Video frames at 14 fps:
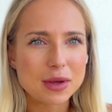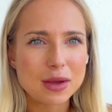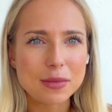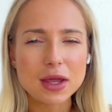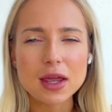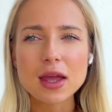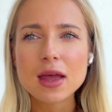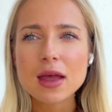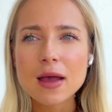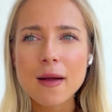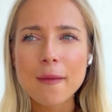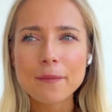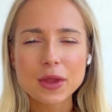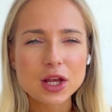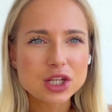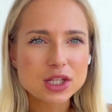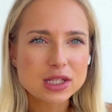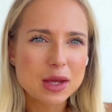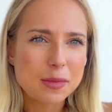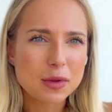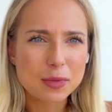maybe, and
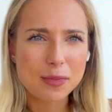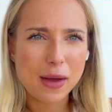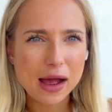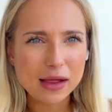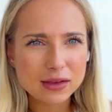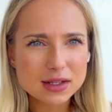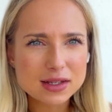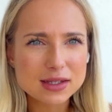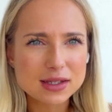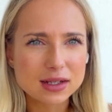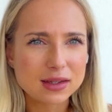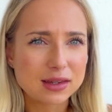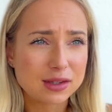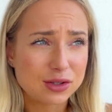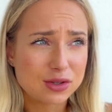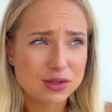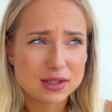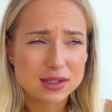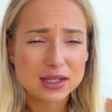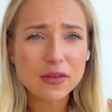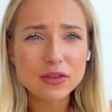just keep it balanced, and you
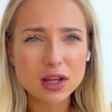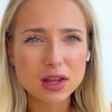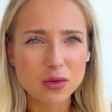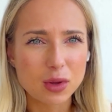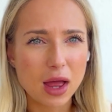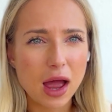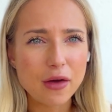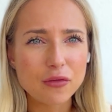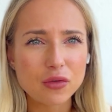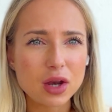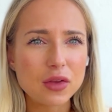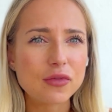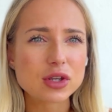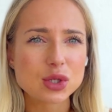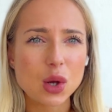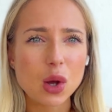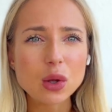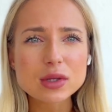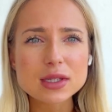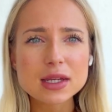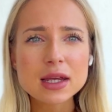definitely will have great
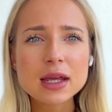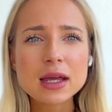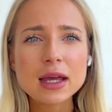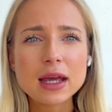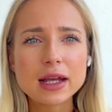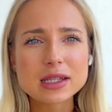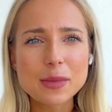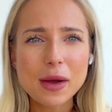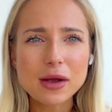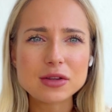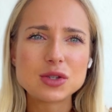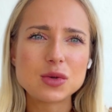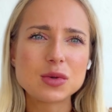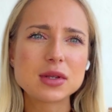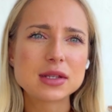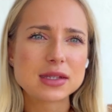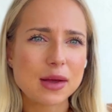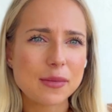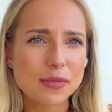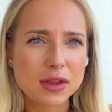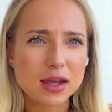results. It's about doing
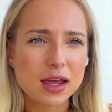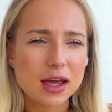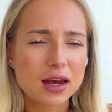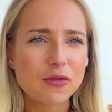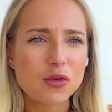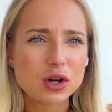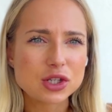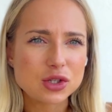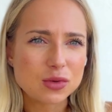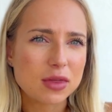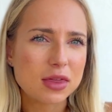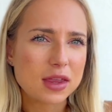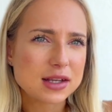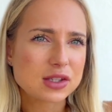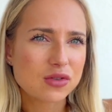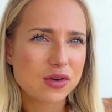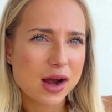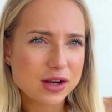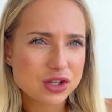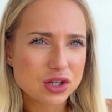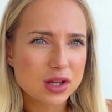something, and of course doing things
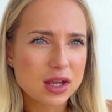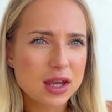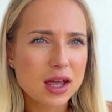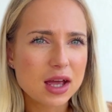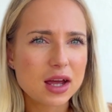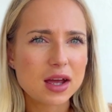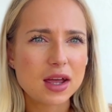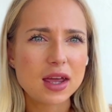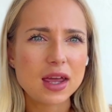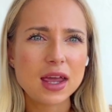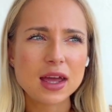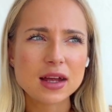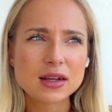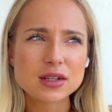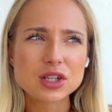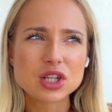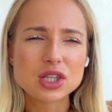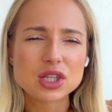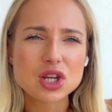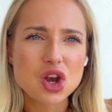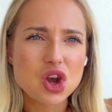gradually, and
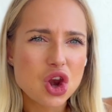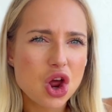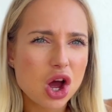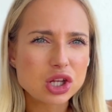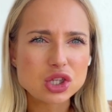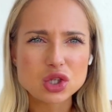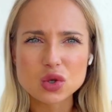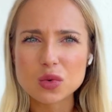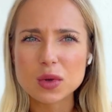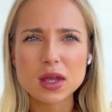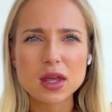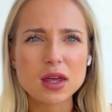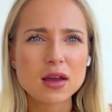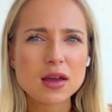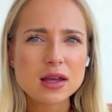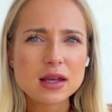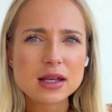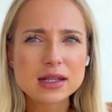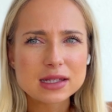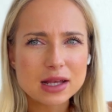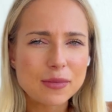just not doing
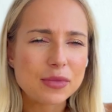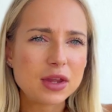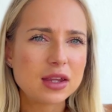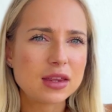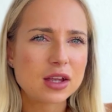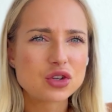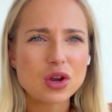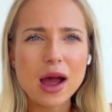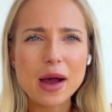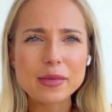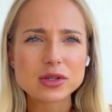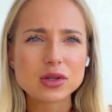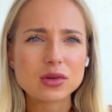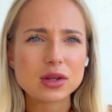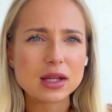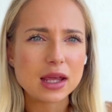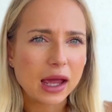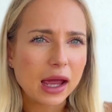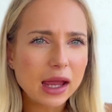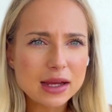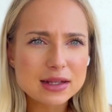something that you absolutely
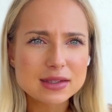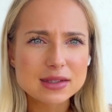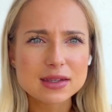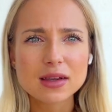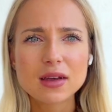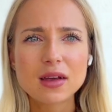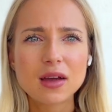hate,